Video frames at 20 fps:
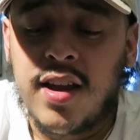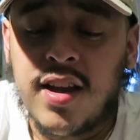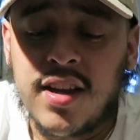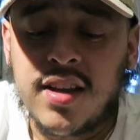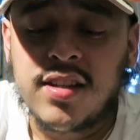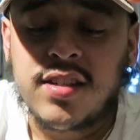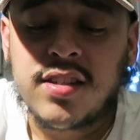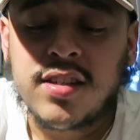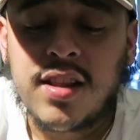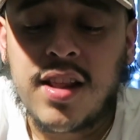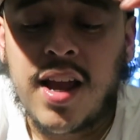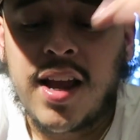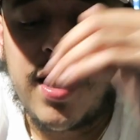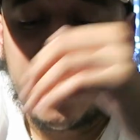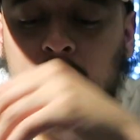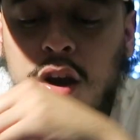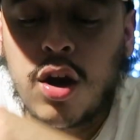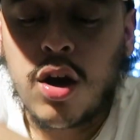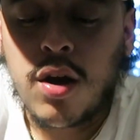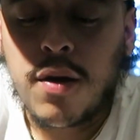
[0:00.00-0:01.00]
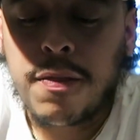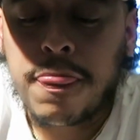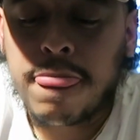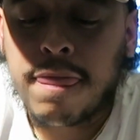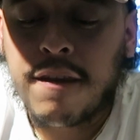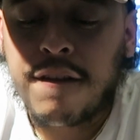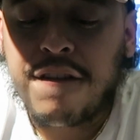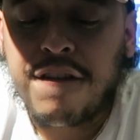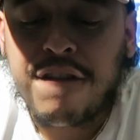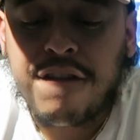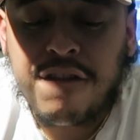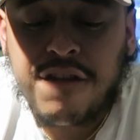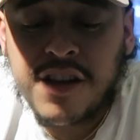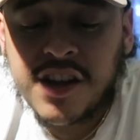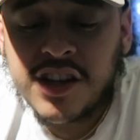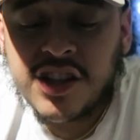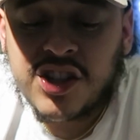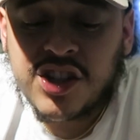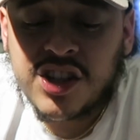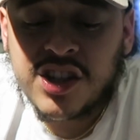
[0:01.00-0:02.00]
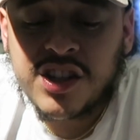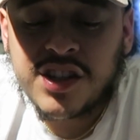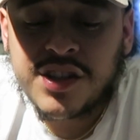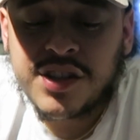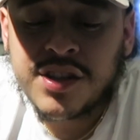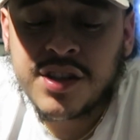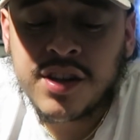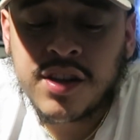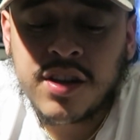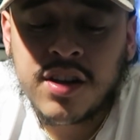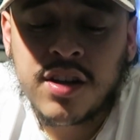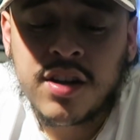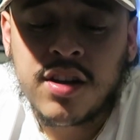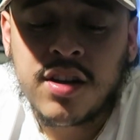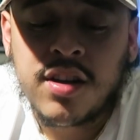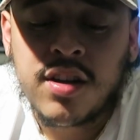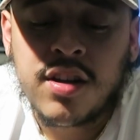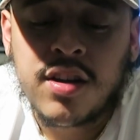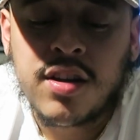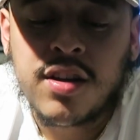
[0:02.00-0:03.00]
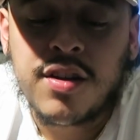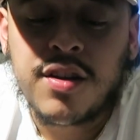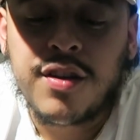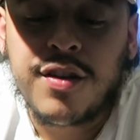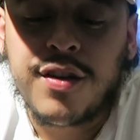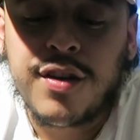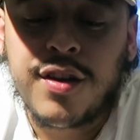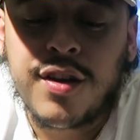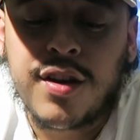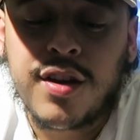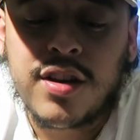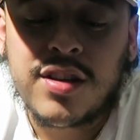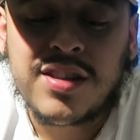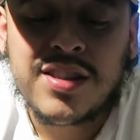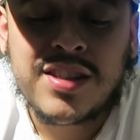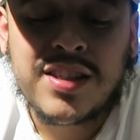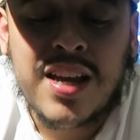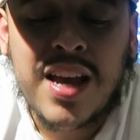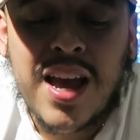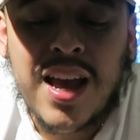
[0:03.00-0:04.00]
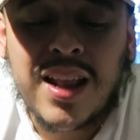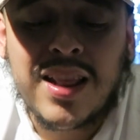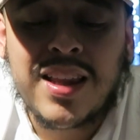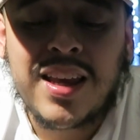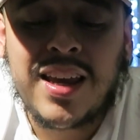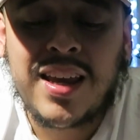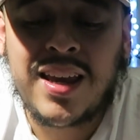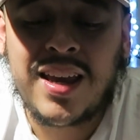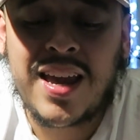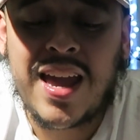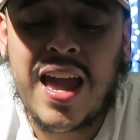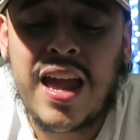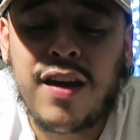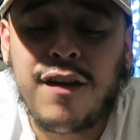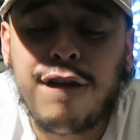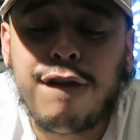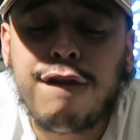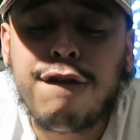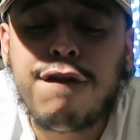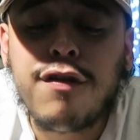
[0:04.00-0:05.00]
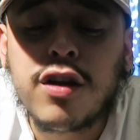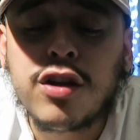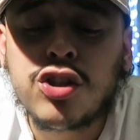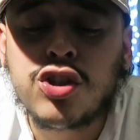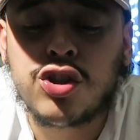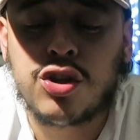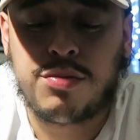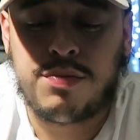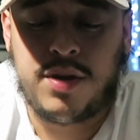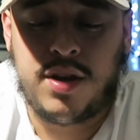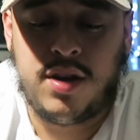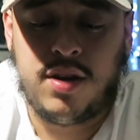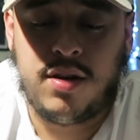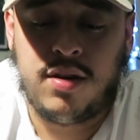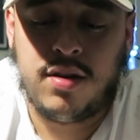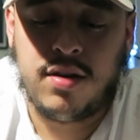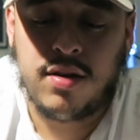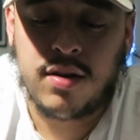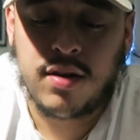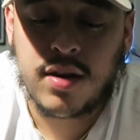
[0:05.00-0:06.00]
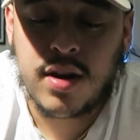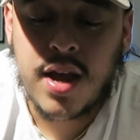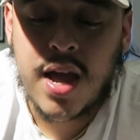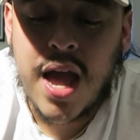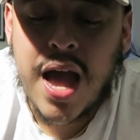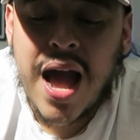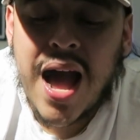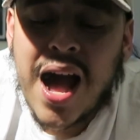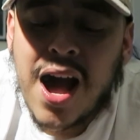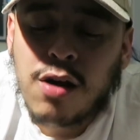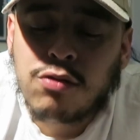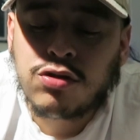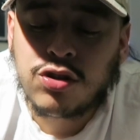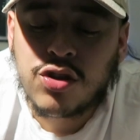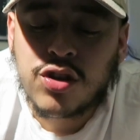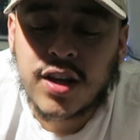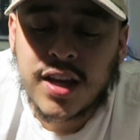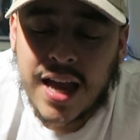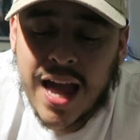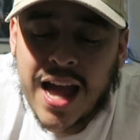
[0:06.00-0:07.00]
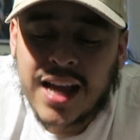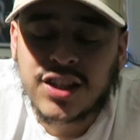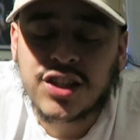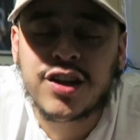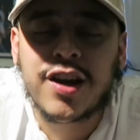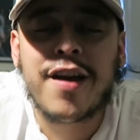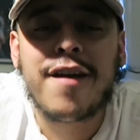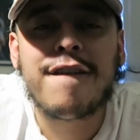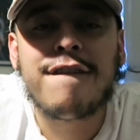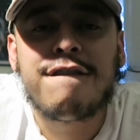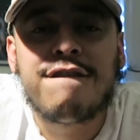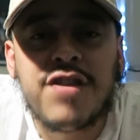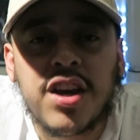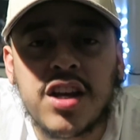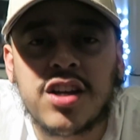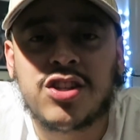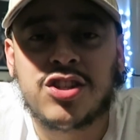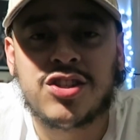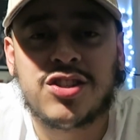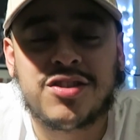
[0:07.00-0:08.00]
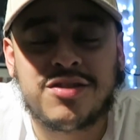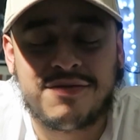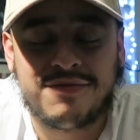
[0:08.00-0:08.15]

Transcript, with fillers: It's like fishes telling a fisherman how to catch fish.